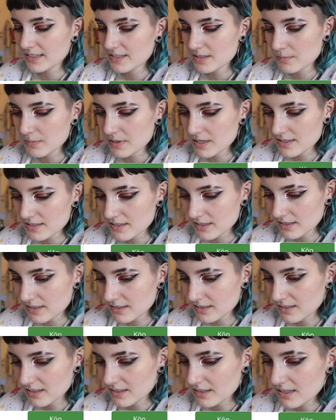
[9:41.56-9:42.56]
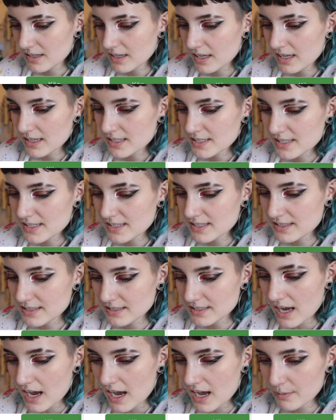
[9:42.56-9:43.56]
is amazing.
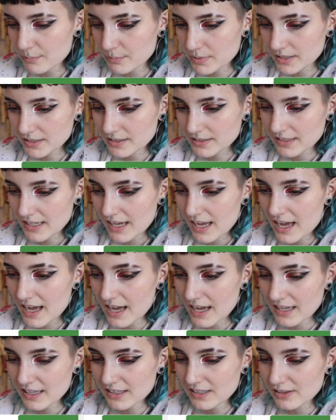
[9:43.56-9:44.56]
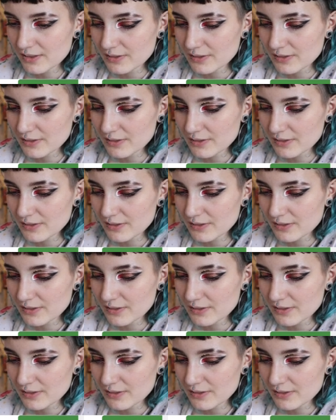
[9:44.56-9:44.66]
Stop. I